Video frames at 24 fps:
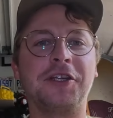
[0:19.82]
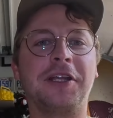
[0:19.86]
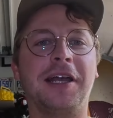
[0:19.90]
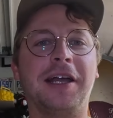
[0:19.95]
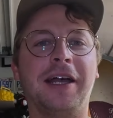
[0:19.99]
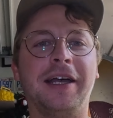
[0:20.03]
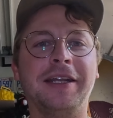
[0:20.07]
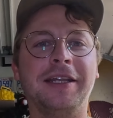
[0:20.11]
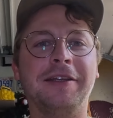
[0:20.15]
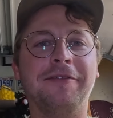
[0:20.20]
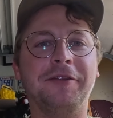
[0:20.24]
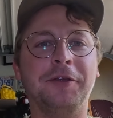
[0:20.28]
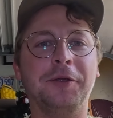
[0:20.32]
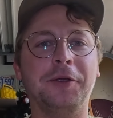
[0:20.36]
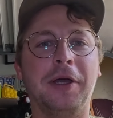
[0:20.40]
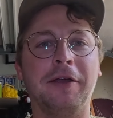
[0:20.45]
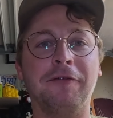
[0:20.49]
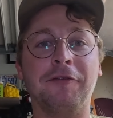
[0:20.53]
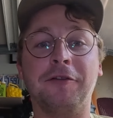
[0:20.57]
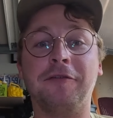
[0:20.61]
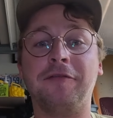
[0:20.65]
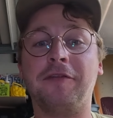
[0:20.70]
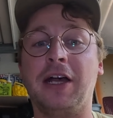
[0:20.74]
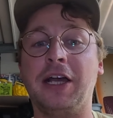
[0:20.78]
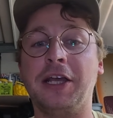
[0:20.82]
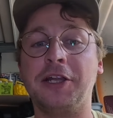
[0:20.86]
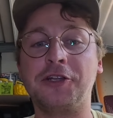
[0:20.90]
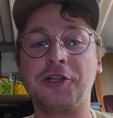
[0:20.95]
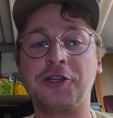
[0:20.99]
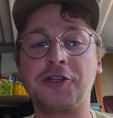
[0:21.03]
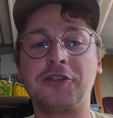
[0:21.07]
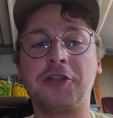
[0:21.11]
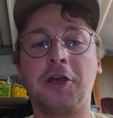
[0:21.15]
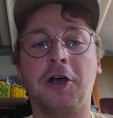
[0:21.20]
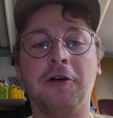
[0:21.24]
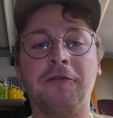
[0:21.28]
guide if you ever find
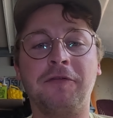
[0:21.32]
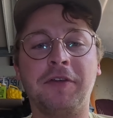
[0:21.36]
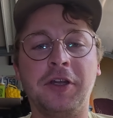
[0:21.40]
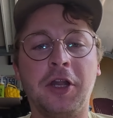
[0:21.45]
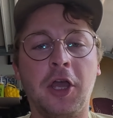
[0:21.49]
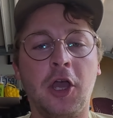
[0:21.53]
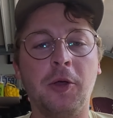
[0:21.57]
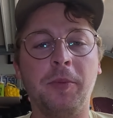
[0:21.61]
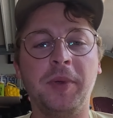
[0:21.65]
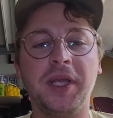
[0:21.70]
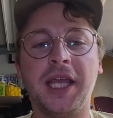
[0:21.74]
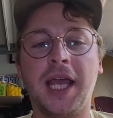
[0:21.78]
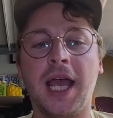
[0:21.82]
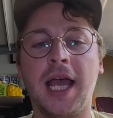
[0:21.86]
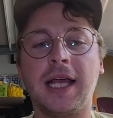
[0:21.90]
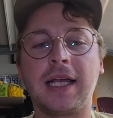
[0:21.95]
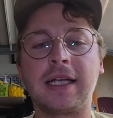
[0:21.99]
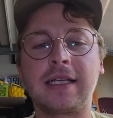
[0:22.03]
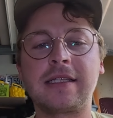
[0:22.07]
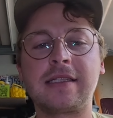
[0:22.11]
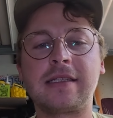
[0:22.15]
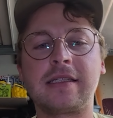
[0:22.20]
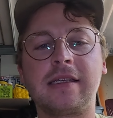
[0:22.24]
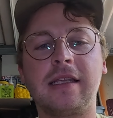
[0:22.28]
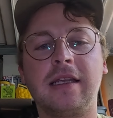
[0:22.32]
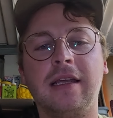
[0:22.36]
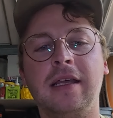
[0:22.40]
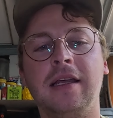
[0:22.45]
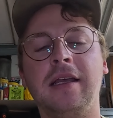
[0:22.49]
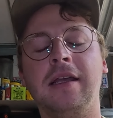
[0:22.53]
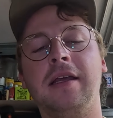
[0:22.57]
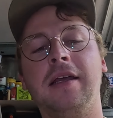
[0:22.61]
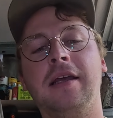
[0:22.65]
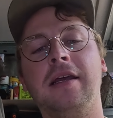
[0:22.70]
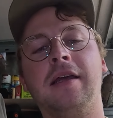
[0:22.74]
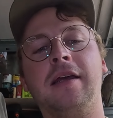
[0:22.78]
yourself in OBX.
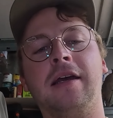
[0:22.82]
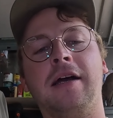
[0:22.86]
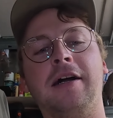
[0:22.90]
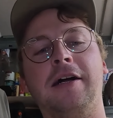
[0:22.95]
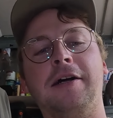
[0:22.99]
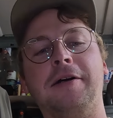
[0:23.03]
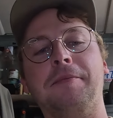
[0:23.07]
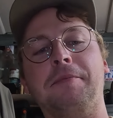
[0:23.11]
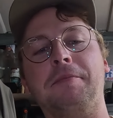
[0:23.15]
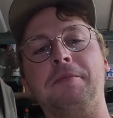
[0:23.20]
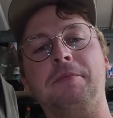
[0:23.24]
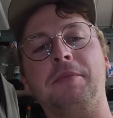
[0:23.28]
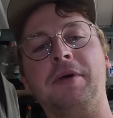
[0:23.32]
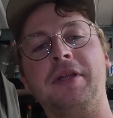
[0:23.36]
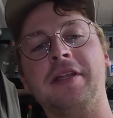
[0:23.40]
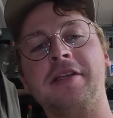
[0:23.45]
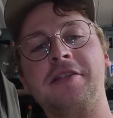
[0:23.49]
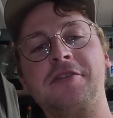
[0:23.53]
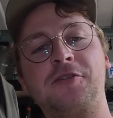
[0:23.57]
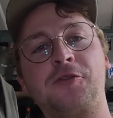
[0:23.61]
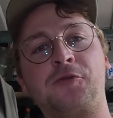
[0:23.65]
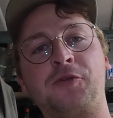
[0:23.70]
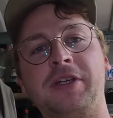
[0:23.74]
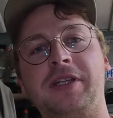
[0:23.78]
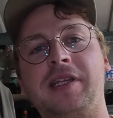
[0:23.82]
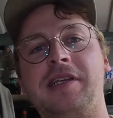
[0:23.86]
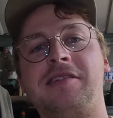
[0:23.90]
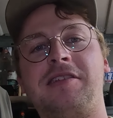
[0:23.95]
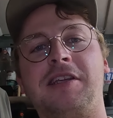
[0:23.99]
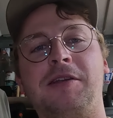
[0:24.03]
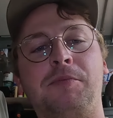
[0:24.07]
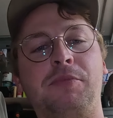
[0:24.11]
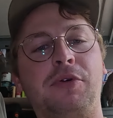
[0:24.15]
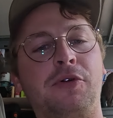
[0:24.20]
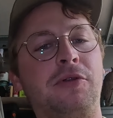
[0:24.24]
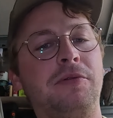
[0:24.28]
But this is a really
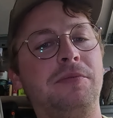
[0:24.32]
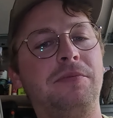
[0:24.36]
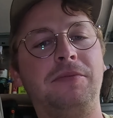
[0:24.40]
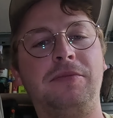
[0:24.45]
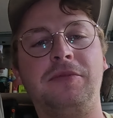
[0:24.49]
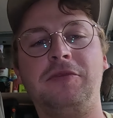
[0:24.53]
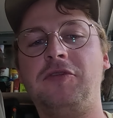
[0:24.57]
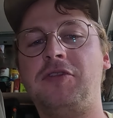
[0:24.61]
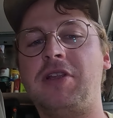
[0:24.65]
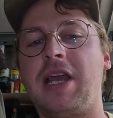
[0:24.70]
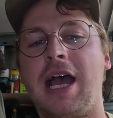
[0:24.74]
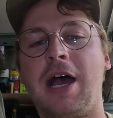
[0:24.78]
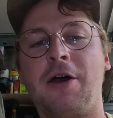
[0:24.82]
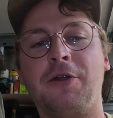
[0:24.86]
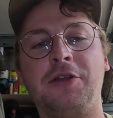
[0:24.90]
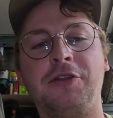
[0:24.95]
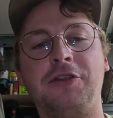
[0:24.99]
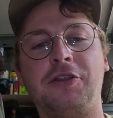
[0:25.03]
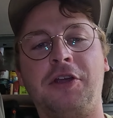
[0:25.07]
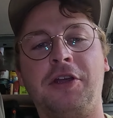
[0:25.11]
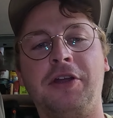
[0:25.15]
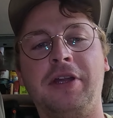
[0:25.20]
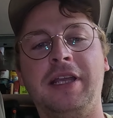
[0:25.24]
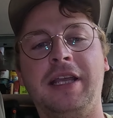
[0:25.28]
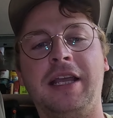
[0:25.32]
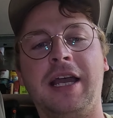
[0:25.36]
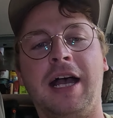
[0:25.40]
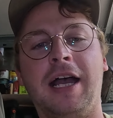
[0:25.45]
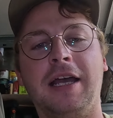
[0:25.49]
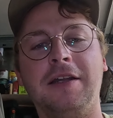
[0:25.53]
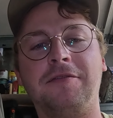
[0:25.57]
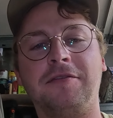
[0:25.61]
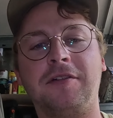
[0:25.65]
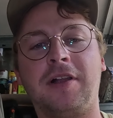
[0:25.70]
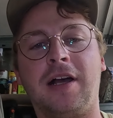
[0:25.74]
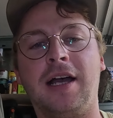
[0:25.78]
simple, down and dirty
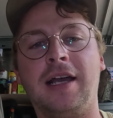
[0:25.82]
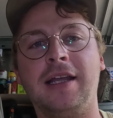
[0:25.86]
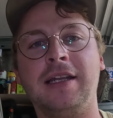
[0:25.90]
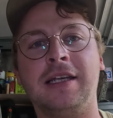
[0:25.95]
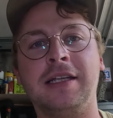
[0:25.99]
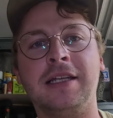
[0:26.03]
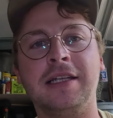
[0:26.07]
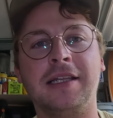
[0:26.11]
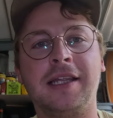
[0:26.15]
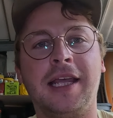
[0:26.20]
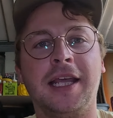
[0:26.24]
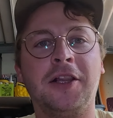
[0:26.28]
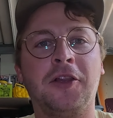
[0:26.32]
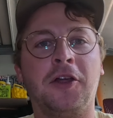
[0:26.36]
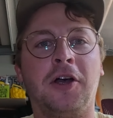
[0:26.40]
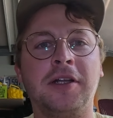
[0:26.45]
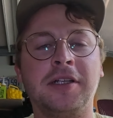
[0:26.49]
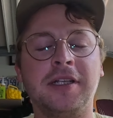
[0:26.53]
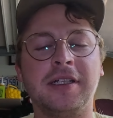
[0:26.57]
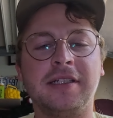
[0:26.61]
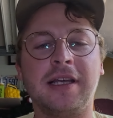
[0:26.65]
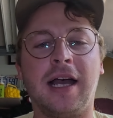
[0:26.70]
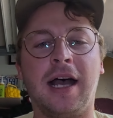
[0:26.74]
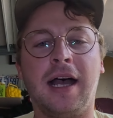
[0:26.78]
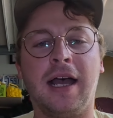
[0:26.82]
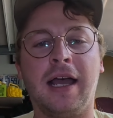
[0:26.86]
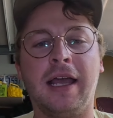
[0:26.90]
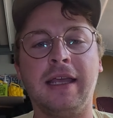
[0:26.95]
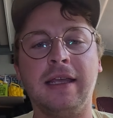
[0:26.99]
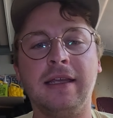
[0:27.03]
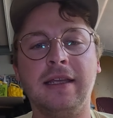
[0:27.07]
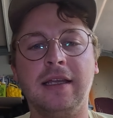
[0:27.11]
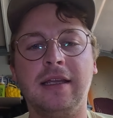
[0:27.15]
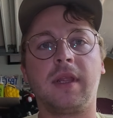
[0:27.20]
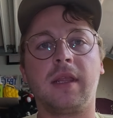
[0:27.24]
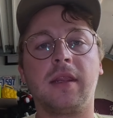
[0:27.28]
guide fly, doesn't take long to tie.
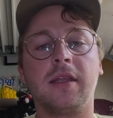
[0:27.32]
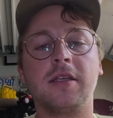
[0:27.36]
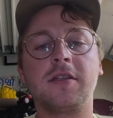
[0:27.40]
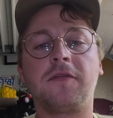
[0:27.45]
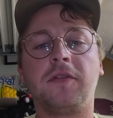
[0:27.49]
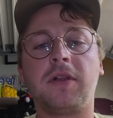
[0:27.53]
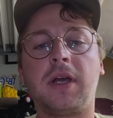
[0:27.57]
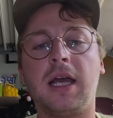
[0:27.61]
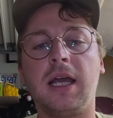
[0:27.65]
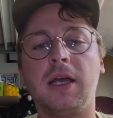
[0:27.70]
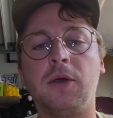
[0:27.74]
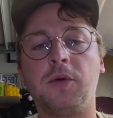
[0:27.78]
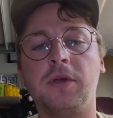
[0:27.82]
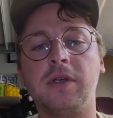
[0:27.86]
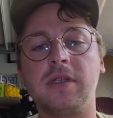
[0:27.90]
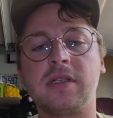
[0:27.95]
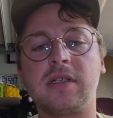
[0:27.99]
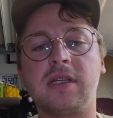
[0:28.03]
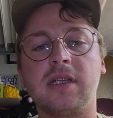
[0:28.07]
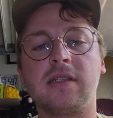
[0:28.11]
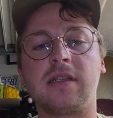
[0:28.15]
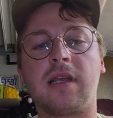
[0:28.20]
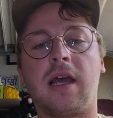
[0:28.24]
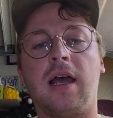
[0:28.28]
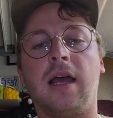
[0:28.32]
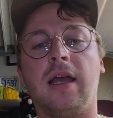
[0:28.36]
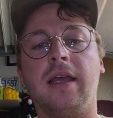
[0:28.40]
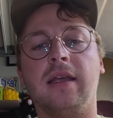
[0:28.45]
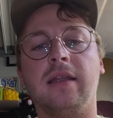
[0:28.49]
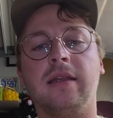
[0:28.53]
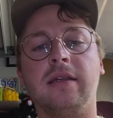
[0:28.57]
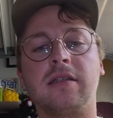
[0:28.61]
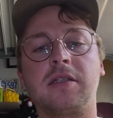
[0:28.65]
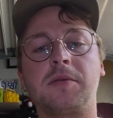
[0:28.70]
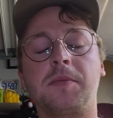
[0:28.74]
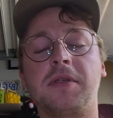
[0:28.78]
This fly was
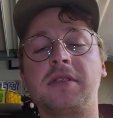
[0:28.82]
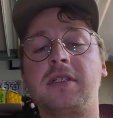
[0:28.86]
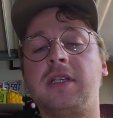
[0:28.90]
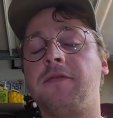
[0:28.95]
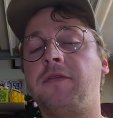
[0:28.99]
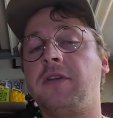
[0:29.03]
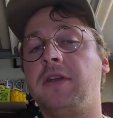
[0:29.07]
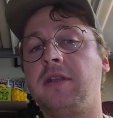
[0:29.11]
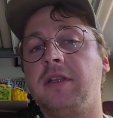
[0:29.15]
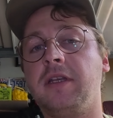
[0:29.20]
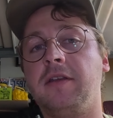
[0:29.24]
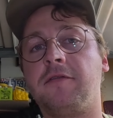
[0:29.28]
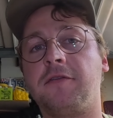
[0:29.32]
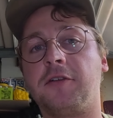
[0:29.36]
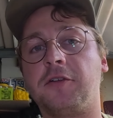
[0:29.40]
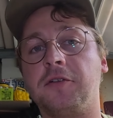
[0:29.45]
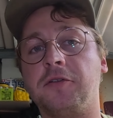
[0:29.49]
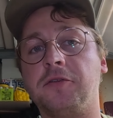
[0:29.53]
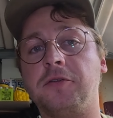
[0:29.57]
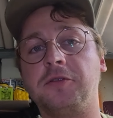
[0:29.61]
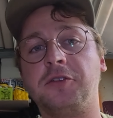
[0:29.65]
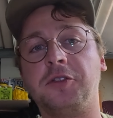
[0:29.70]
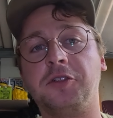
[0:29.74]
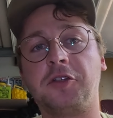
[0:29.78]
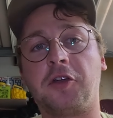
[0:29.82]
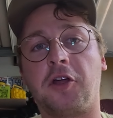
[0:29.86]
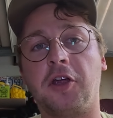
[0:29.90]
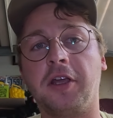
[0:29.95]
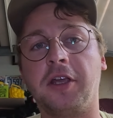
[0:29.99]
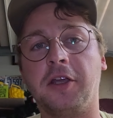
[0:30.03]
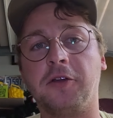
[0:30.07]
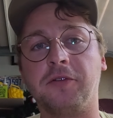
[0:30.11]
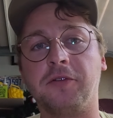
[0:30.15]
designed specifically to target